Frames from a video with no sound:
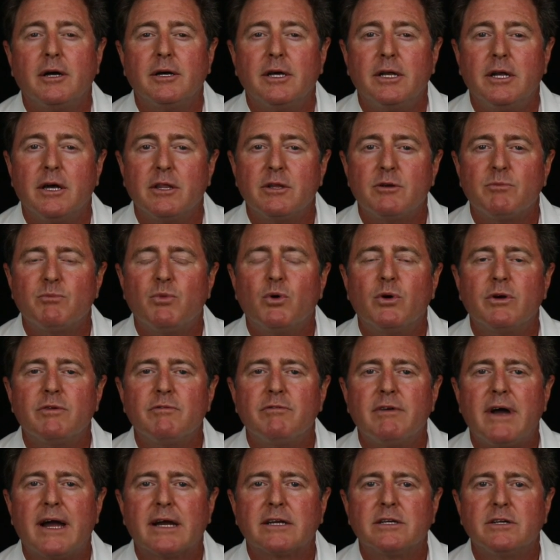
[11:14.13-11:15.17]
Another
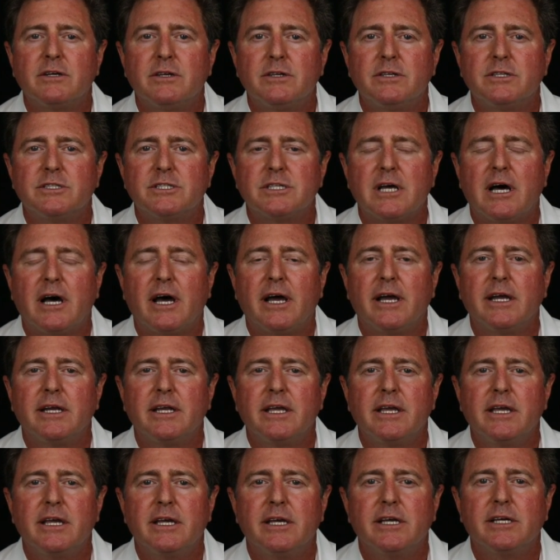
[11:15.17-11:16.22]
important factor to
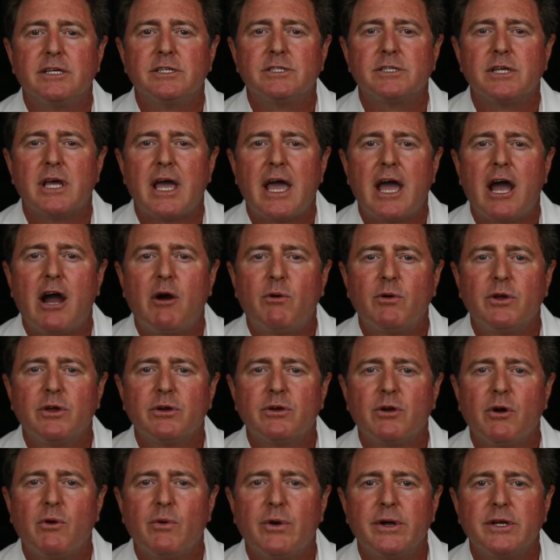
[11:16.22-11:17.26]
decide is how are you
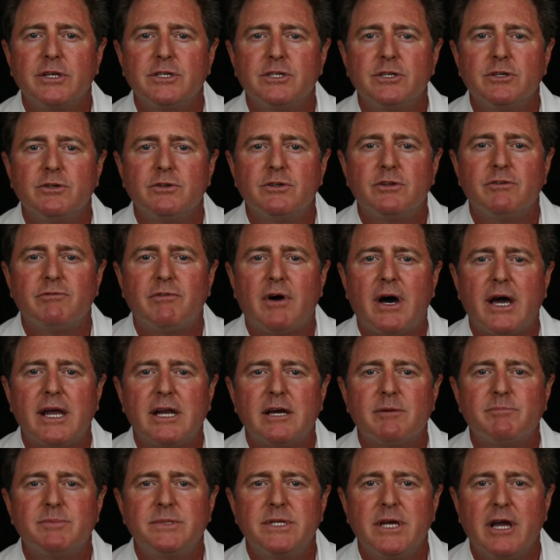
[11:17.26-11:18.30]
going to divide
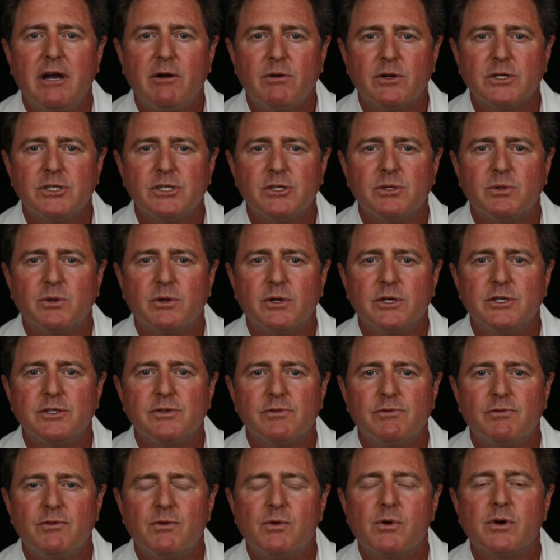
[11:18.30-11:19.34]
up
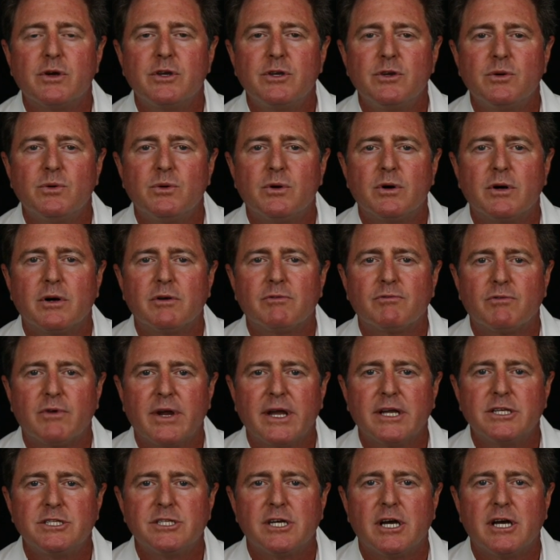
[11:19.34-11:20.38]
territories for your
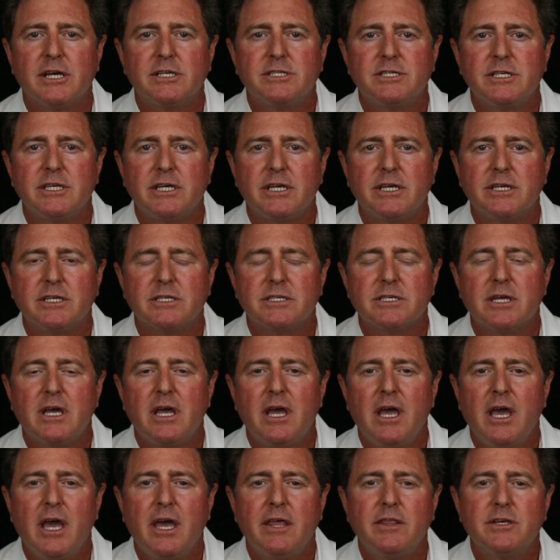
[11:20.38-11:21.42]
franchisees?
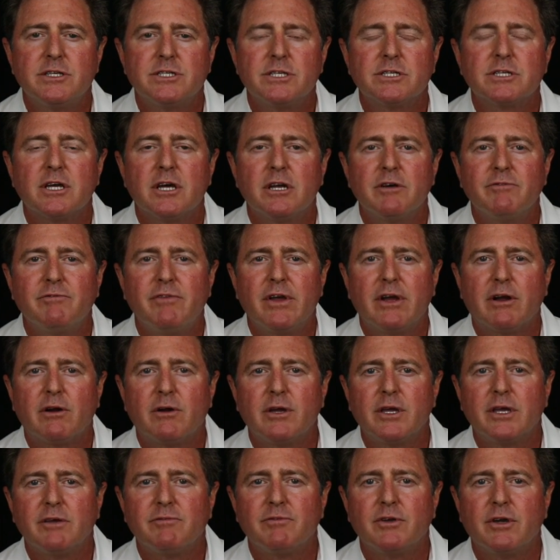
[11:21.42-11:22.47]
And this is going to
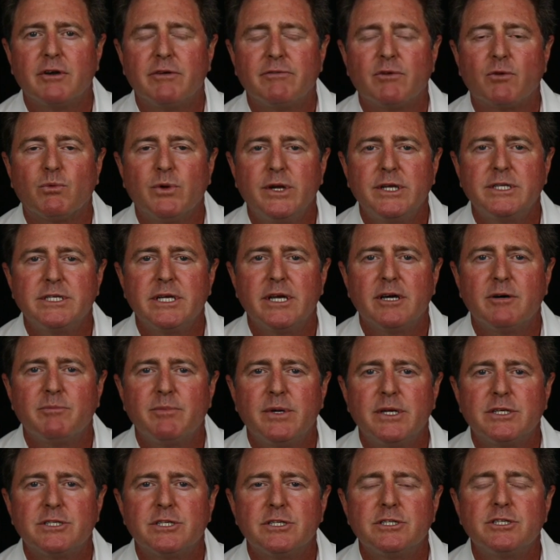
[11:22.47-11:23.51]
vary. If you have a retail
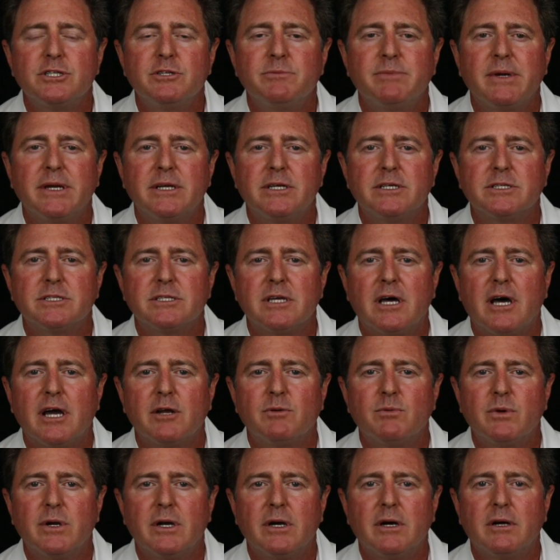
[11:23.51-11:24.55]
business, you may
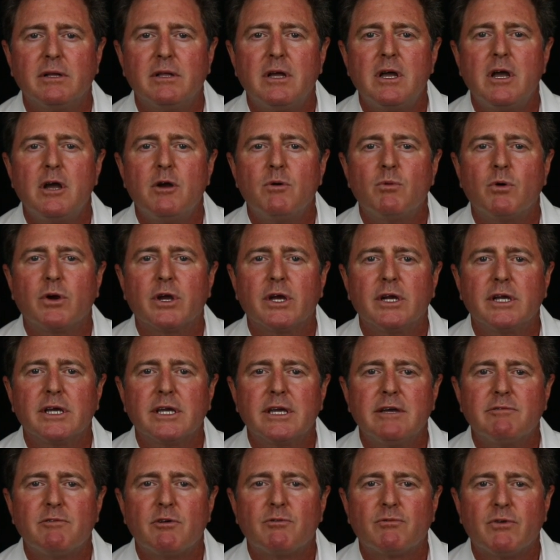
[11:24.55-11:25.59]
decide, well, we're going to
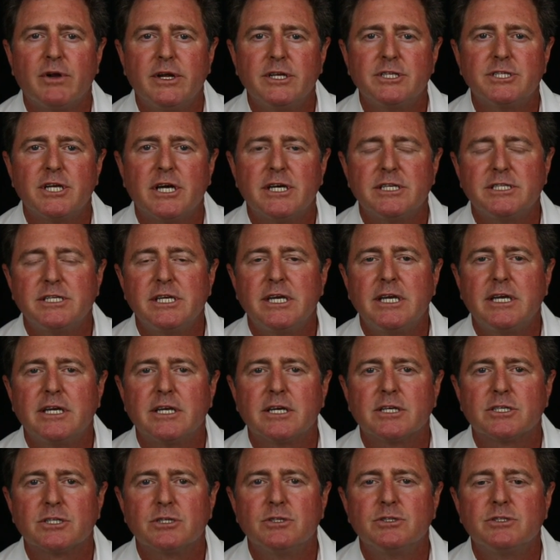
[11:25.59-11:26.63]
give a franchisee
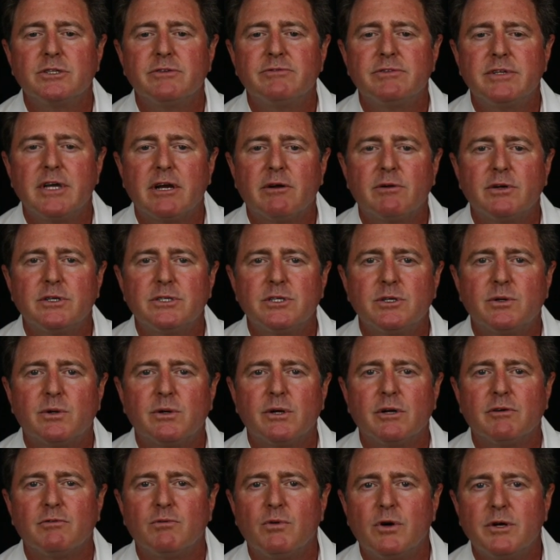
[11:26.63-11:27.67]
an exclusive
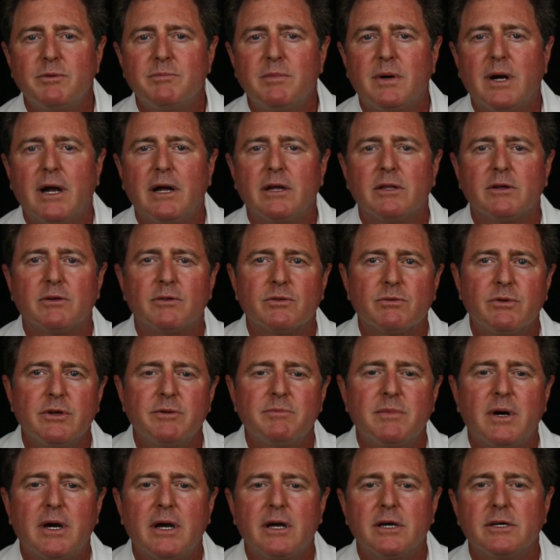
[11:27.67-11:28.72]
territory of 1 mile or
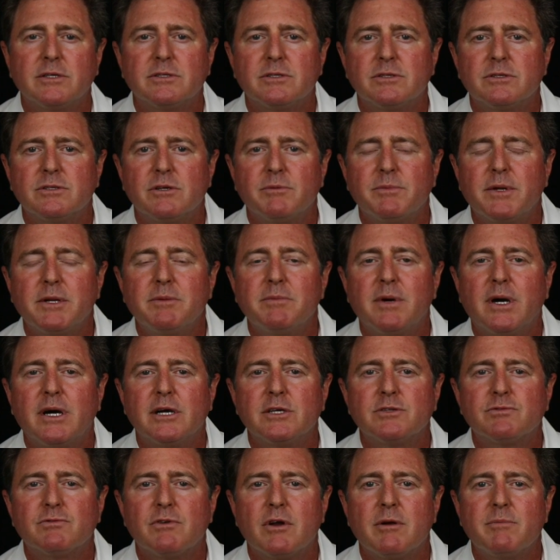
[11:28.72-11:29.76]
3 miles or so many
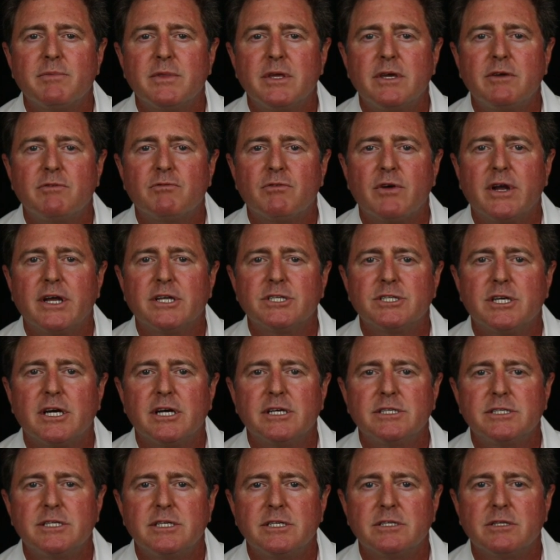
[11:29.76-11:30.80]
miles from the
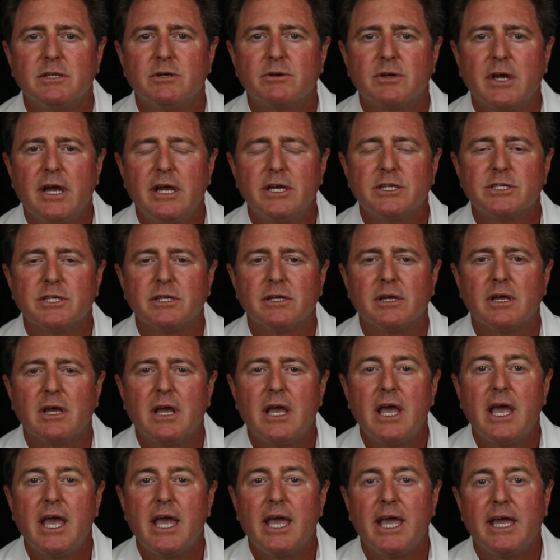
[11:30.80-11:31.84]
franchisee's location.
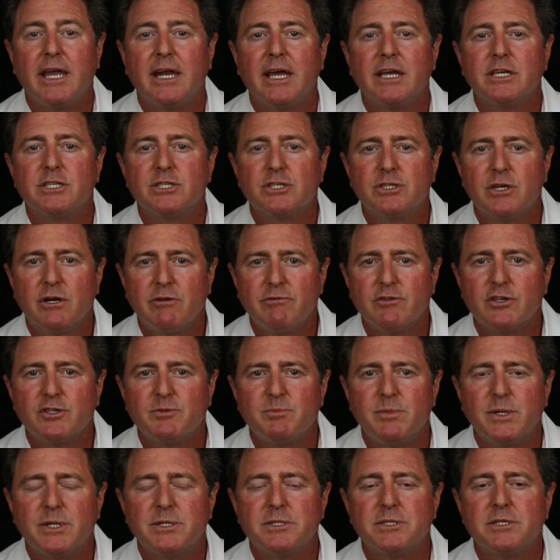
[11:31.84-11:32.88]
In a
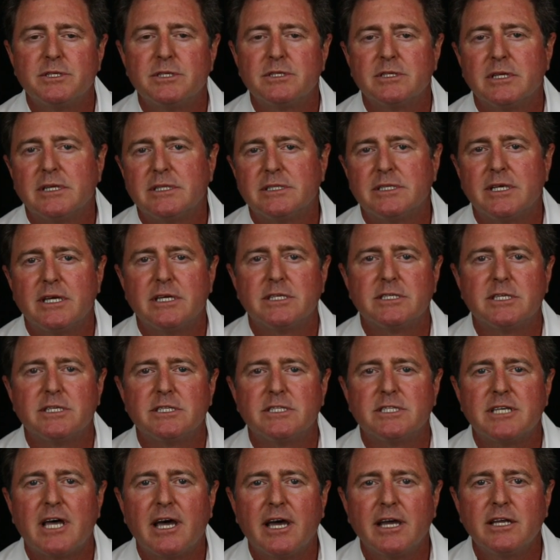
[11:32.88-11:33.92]
service business, let's say it's a
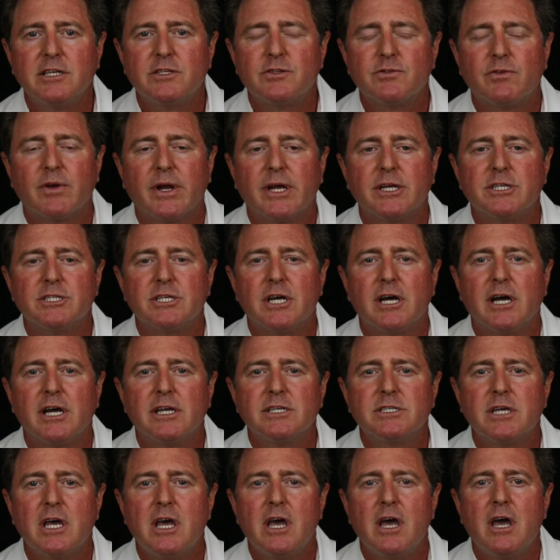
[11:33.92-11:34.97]
signs
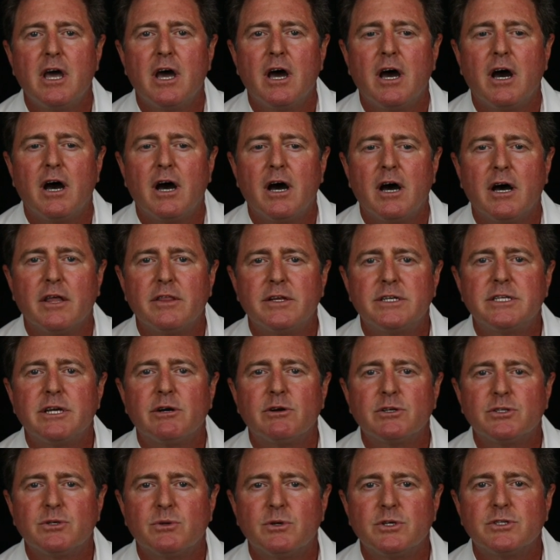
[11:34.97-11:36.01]
franchise, the
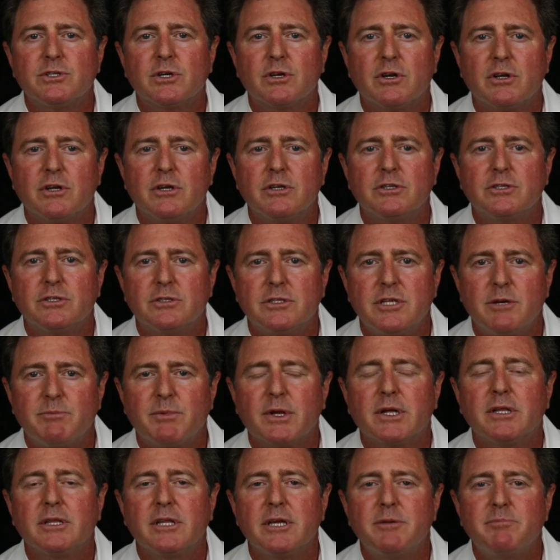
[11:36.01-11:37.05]
territories are going to
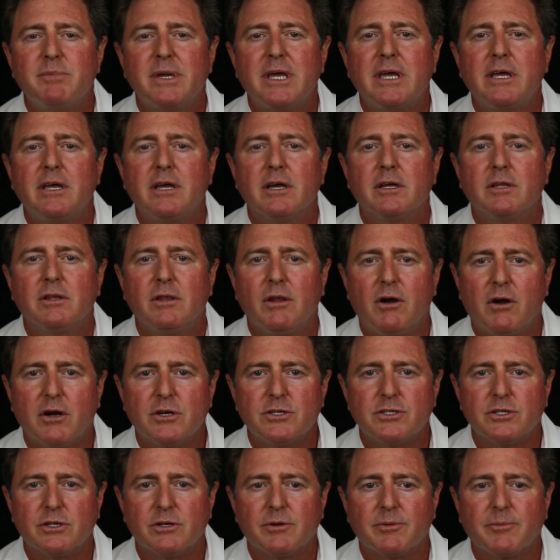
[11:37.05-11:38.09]
typically be
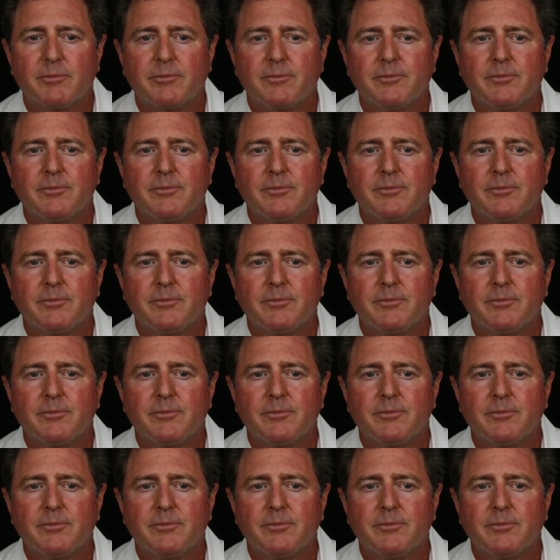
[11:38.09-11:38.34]
larger.